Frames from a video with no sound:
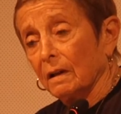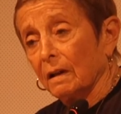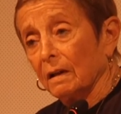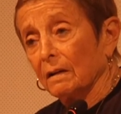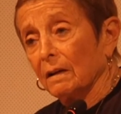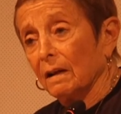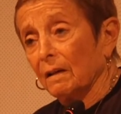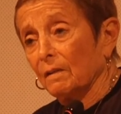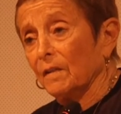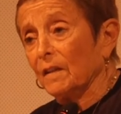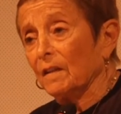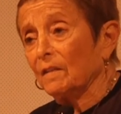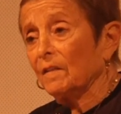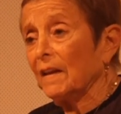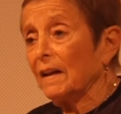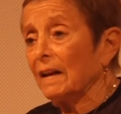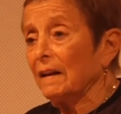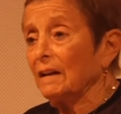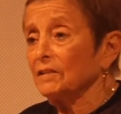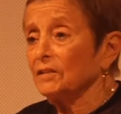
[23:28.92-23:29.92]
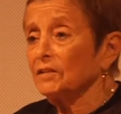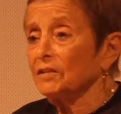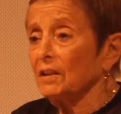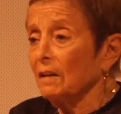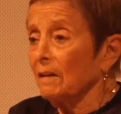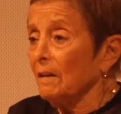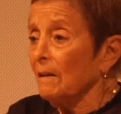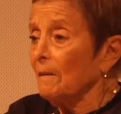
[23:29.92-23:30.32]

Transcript: And I think that has